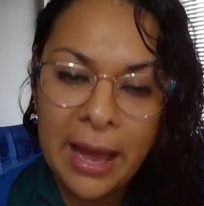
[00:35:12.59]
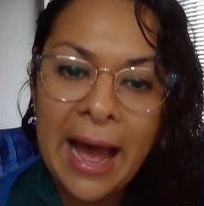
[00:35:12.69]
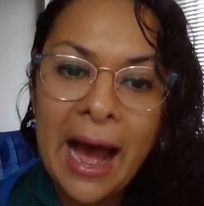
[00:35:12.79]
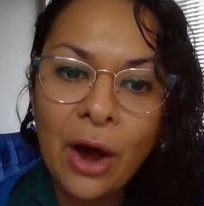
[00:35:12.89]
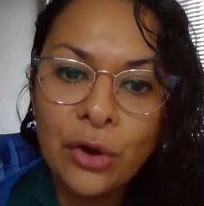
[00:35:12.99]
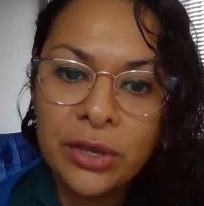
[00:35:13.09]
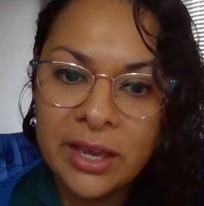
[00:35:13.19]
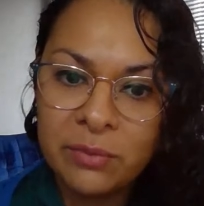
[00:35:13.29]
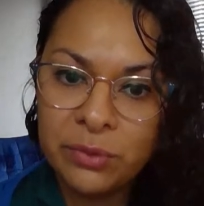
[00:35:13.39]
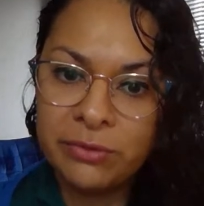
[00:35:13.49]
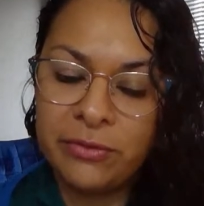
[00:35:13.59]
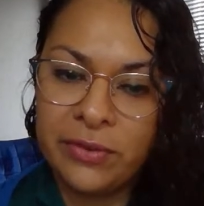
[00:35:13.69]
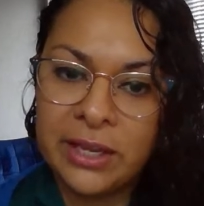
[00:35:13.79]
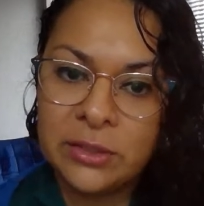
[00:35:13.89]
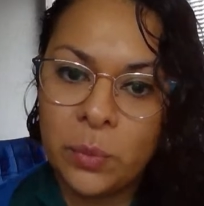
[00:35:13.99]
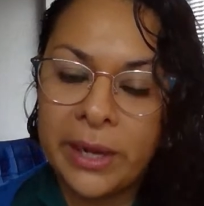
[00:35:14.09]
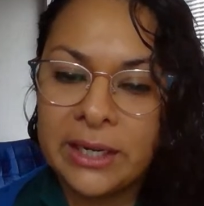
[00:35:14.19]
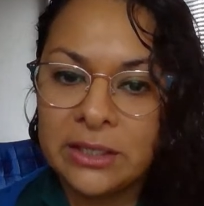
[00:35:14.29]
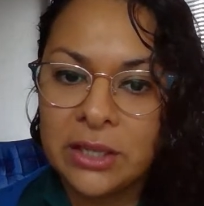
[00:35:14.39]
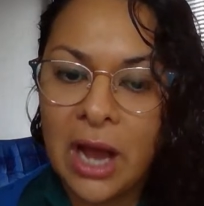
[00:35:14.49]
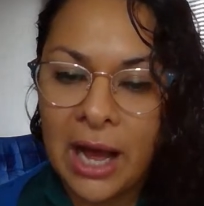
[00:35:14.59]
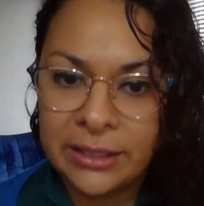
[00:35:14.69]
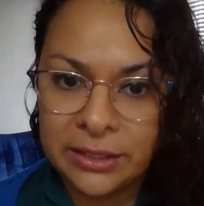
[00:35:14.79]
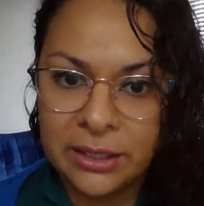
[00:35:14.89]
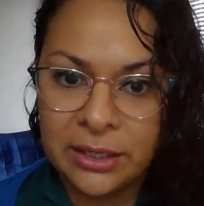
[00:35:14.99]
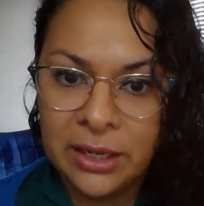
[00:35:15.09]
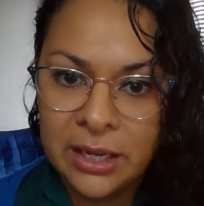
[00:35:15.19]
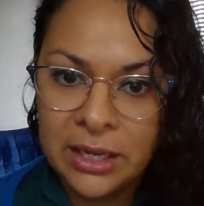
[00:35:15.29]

How can we fix what is causing